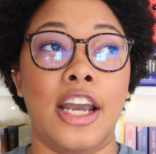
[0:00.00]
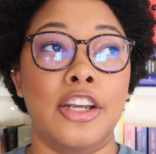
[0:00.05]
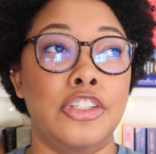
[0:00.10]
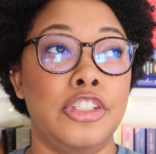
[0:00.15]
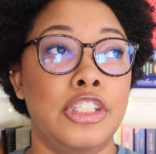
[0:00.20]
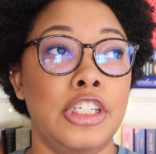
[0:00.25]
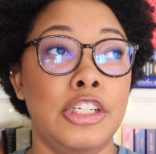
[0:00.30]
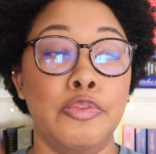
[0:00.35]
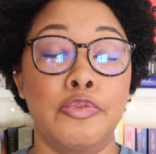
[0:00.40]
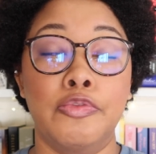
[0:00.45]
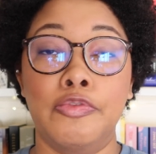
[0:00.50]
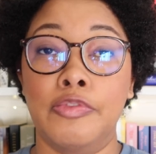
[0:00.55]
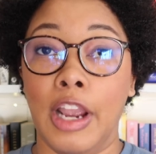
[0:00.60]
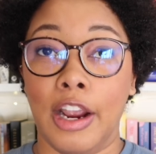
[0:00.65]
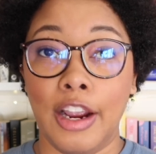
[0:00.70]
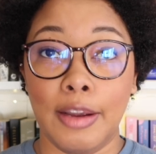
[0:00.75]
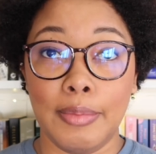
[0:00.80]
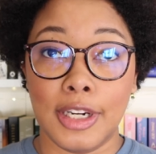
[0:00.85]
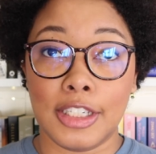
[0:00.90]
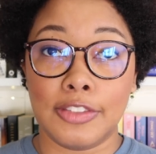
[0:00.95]
She
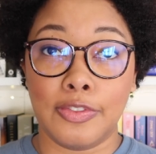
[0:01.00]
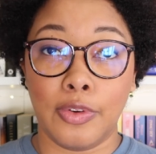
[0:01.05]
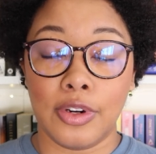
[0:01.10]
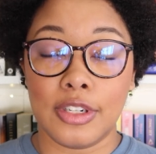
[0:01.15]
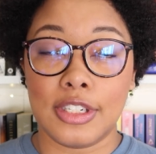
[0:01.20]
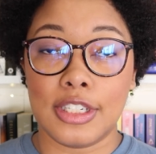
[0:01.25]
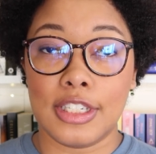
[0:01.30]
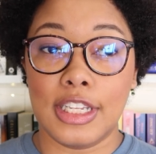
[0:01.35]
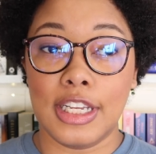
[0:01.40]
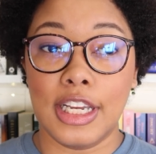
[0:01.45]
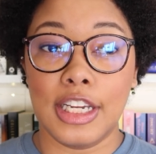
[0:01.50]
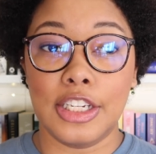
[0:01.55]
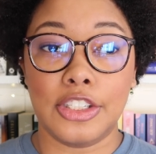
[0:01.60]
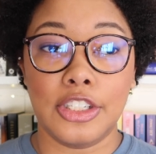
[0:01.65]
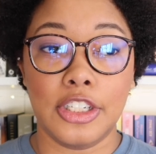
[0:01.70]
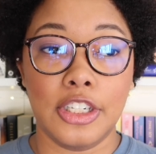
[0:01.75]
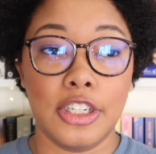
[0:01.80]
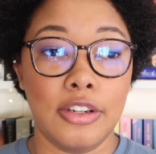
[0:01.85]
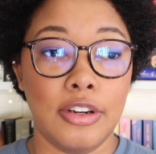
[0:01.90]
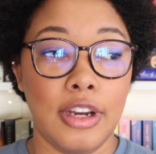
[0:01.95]
very much forces the
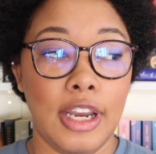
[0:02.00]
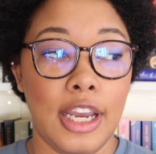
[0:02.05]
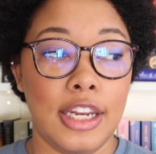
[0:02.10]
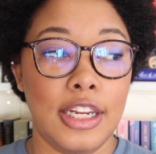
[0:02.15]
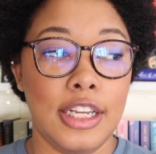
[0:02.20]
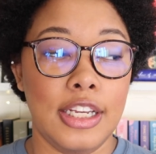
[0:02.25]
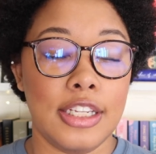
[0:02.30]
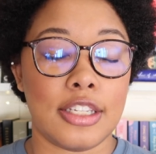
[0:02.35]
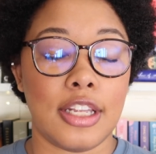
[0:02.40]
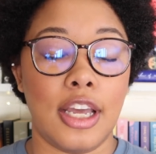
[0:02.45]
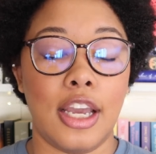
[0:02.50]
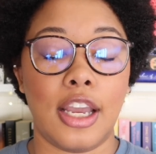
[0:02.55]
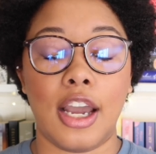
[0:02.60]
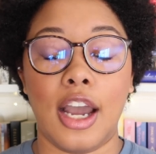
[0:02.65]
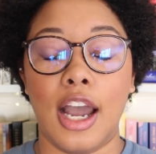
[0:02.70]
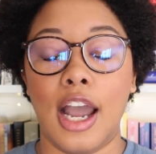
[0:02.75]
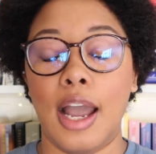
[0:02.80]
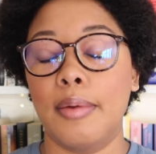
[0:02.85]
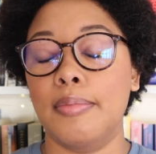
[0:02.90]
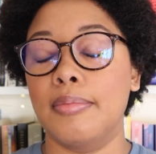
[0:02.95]
issue, and he's like,
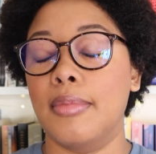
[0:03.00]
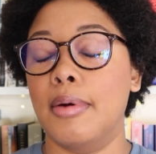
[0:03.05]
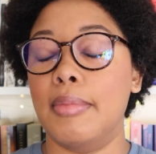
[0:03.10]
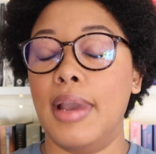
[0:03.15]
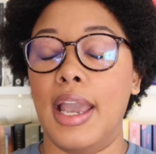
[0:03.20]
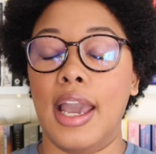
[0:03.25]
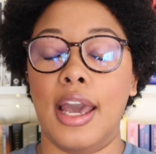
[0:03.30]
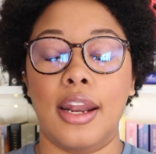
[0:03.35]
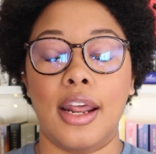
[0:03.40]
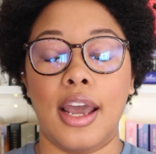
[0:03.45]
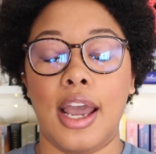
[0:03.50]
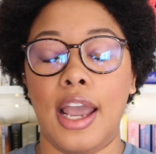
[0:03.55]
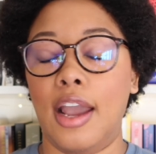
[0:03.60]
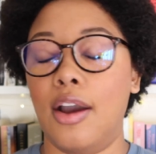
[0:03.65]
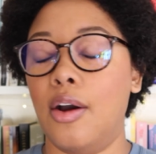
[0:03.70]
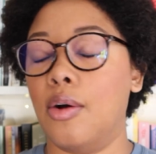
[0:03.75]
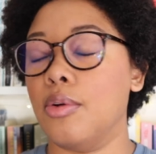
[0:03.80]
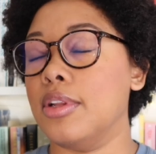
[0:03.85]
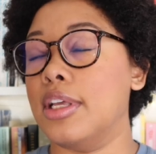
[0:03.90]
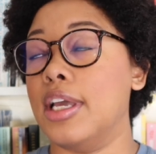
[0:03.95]
I'm a man, I
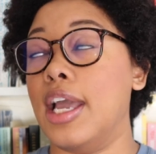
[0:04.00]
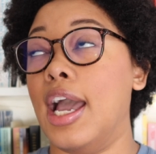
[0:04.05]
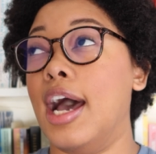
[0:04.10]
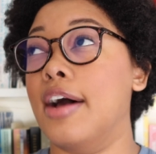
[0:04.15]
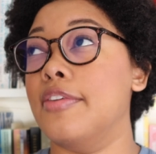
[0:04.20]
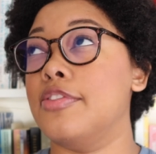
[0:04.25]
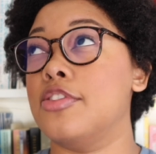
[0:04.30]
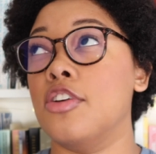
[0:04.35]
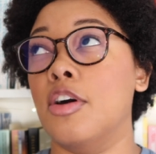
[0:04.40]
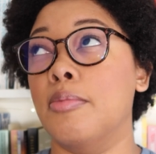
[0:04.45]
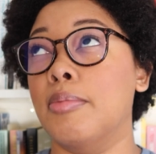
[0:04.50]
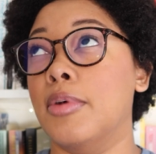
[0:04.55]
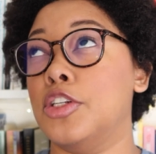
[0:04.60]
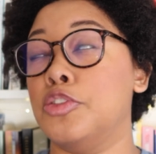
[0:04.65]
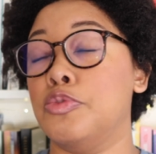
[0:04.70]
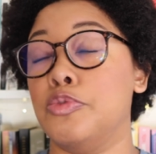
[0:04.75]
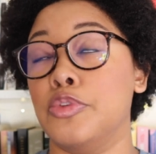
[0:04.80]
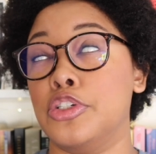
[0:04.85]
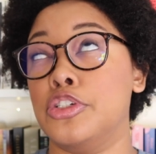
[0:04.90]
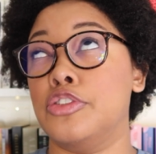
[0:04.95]
only have so
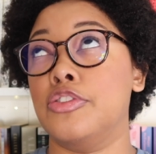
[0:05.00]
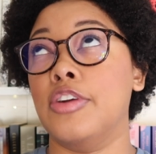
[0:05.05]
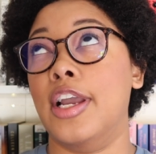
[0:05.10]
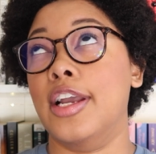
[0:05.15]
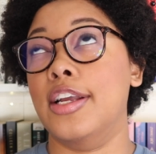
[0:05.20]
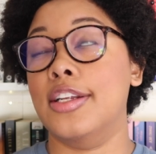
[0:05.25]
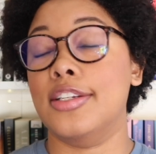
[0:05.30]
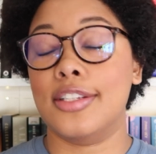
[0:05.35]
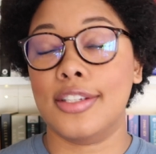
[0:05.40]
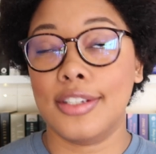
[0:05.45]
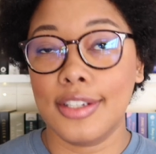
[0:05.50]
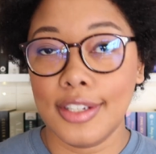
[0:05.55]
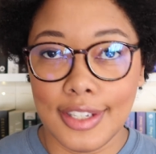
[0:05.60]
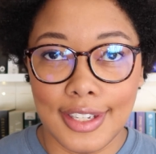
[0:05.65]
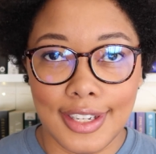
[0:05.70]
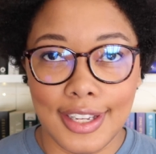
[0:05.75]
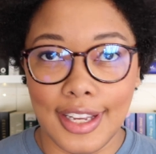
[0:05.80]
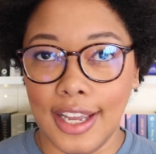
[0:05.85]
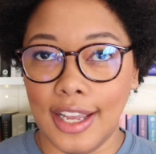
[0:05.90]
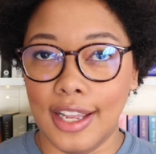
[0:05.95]
much restraint.
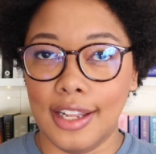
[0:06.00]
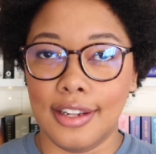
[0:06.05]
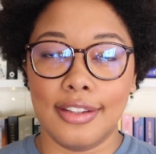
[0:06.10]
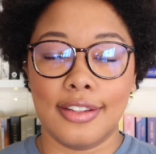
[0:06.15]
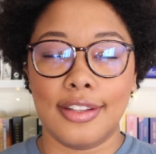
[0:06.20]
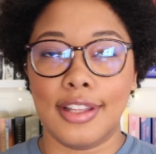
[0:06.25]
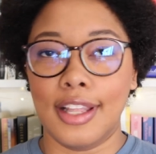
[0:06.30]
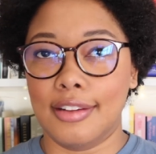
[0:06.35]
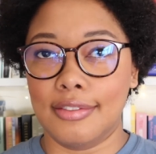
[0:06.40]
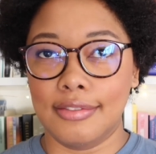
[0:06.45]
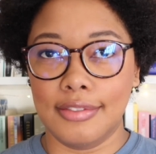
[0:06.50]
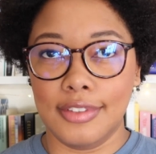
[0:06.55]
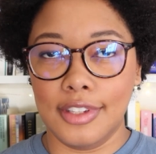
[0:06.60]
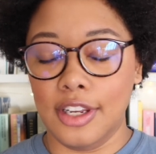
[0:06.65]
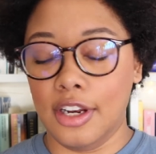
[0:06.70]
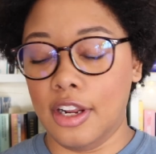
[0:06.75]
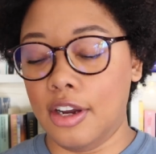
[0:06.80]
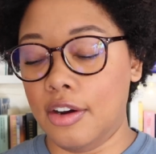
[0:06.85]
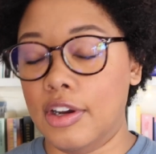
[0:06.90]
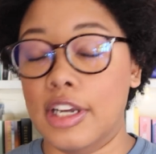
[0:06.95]
And then,
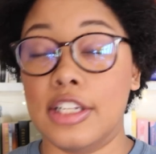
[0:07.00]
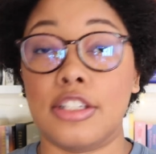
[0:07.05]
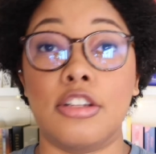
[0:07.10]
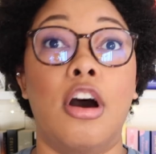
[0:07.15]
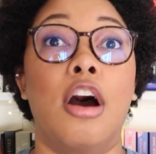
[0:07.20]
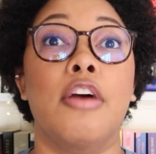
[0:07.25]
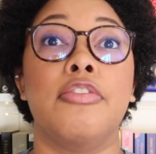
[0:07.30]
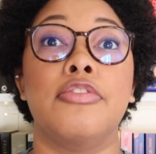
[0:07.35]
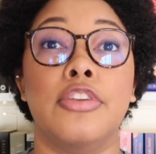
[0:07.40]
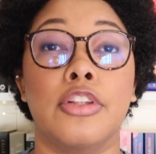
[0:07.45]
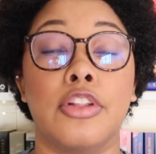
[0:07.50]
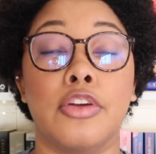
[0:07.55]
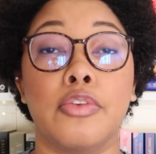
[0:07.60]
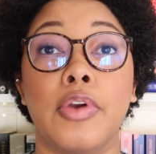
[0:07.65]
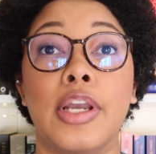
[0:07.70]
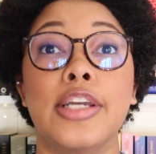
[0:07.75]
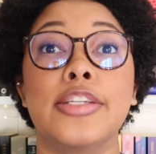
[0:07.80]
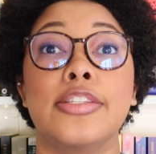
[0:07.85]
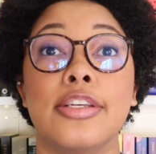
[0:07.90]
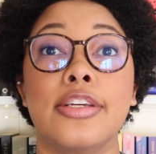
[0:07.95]
it's off to the
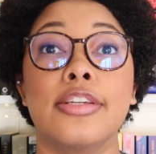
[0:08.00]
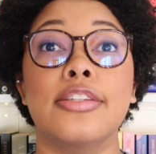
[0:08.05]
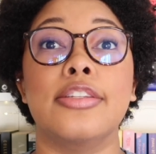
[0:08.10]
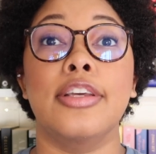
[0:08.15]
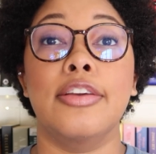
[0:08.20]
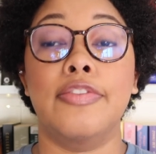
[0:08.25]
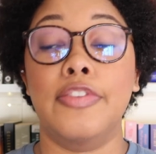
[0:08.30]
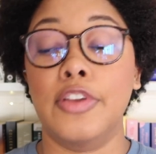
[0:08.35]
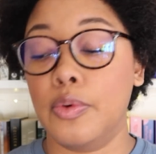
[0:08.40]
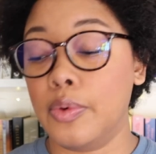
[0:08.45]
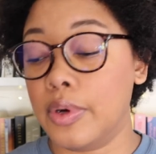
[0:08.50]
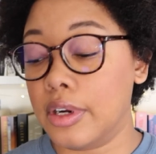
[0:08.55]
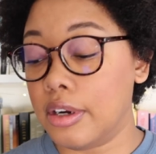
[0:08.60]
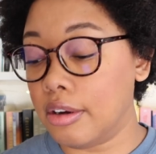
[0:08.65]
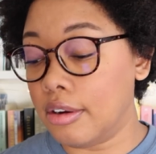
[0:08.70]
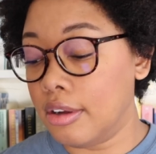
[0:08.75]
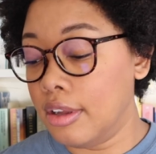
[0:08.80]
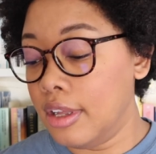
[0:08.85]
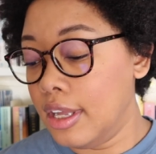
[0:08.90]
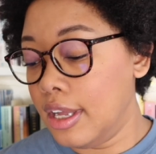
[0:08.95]
races, if you
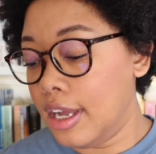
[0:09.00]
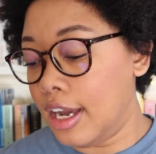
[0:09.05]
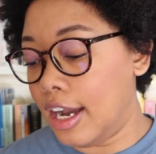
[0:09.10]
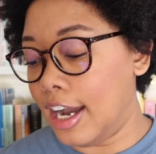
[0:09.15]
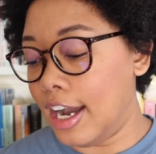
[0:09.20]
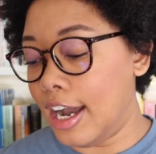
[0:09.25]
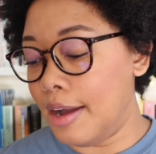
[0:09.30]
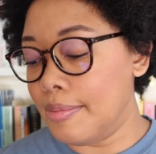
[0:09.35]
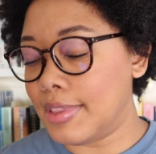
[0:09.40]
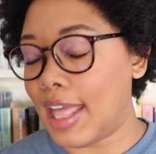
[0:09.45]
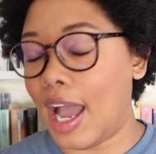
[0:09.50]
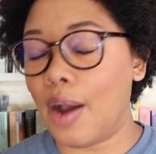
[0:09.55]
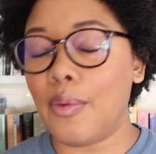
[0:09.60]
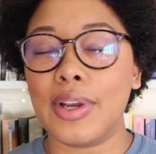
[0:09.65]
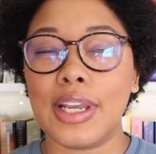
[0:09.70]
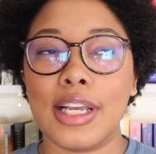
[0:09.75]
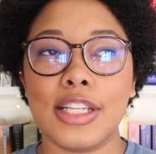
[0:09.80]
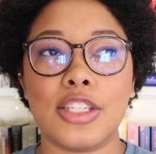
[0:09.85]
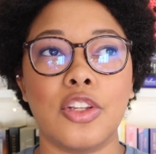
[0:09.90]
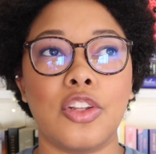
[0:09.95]
will. That
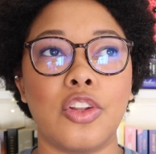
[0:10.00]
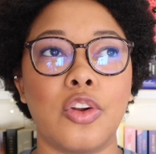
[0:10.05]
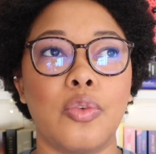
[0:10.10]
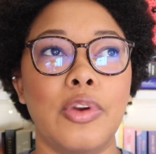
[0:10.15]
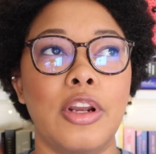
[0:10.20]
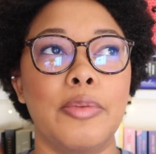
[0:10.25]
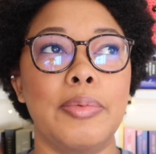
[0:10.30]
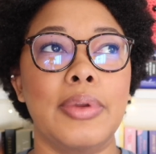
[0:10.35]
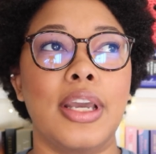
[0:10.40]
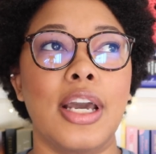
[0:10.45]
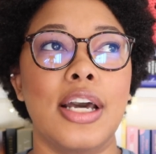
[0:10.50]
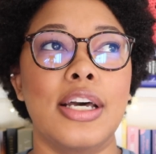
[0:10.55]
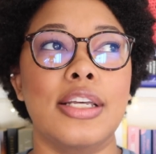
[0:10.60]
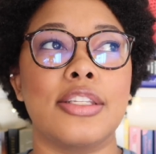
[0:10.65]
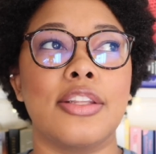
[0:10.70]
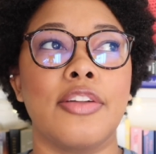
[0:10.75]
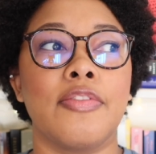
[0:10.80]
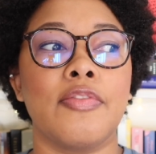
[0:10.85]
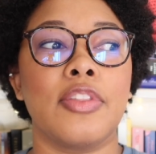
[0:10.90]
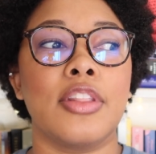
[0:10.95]
one gets a little weird
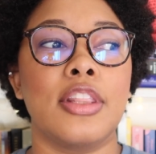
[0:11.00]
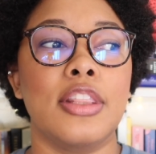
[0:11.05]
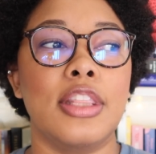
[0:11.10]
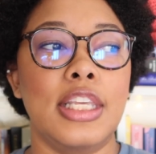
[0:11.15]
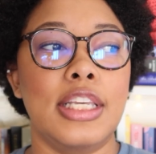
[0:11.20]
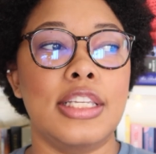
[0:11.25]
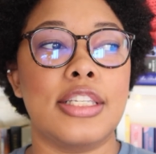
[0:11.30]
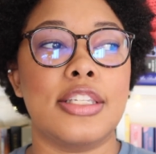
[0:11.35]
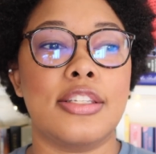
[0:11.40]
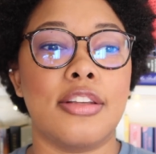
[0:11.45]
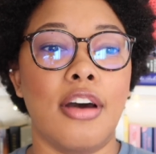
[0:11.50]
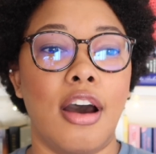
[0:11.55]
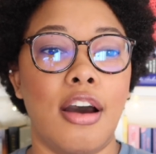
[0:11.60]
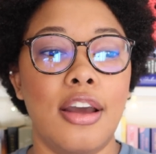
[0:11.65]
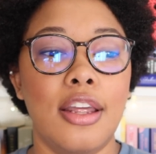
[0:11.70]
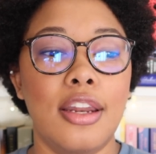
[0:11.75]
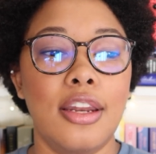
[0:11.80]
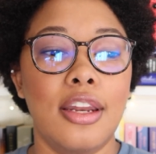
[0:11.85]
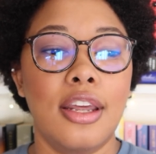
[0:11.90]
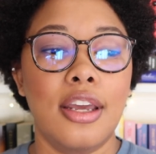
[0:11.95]
because the
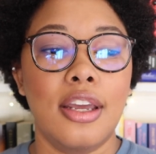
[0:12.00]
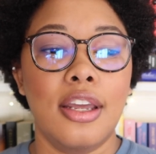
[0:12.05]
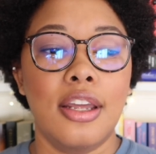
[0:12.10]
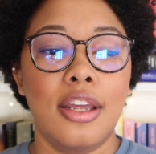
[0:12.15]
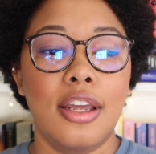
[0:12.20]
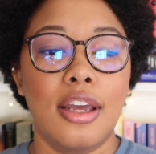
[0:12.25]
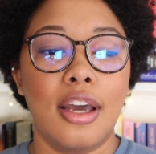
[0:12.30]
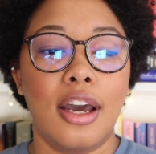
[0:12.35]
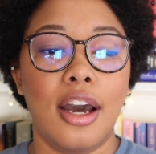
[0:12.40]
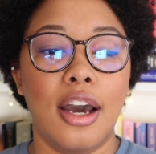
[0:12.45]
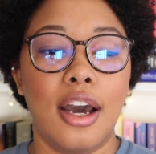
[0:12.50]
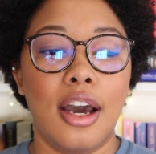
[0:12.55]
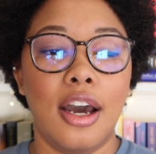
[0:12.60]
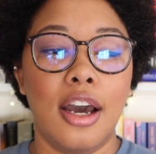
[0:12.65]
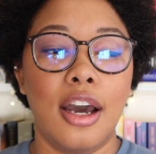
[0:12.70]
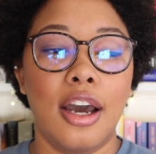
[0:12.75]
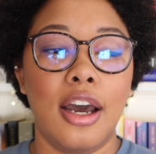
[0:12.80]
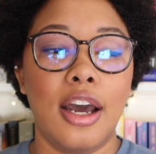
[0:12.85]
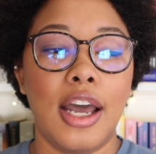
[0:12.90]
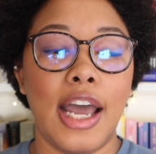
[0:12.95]
son
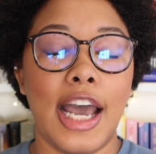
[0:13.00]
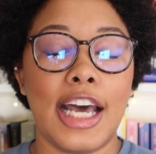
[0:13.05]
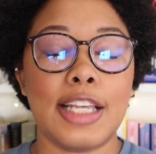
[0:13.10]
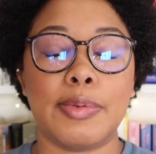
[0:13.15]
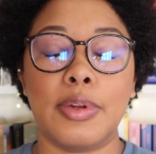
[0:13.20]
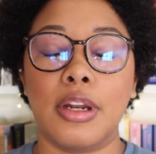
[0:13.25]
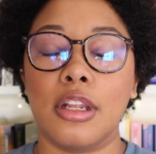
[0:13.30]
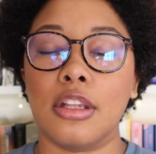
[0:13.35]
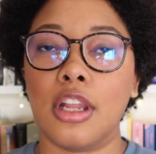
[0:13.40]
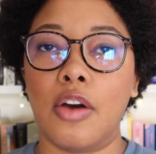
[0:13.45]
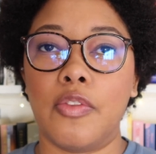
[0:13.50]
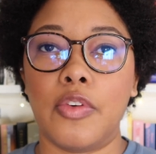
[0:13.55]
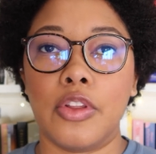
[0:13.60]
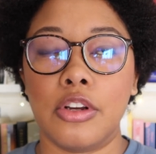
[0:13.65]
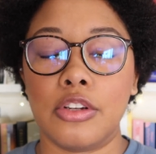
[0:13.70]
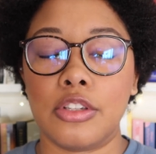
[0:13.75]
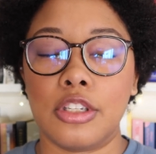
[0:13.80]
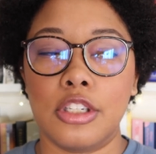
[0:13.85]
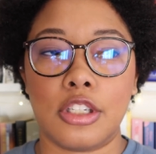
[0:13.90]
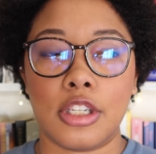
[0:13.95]
has been in love with
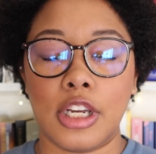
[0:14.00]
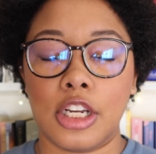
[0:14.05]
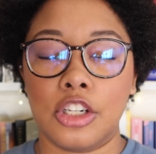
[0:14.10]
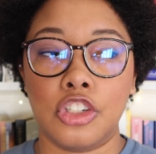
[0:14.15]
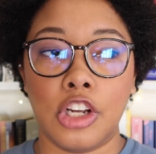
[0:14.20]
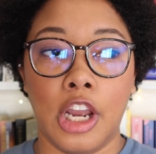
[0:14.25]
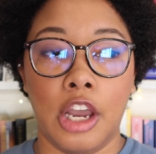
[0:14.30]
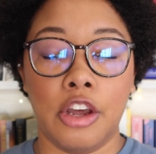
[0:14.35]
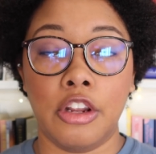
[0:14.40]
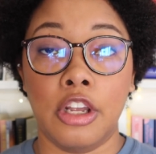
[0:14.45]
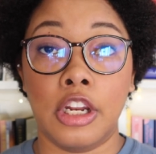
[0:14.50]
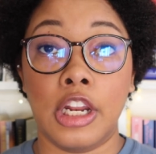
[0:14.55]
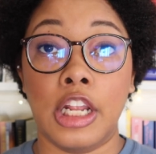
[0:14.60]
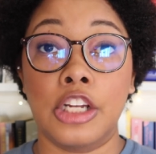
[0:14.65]
her since like childhood,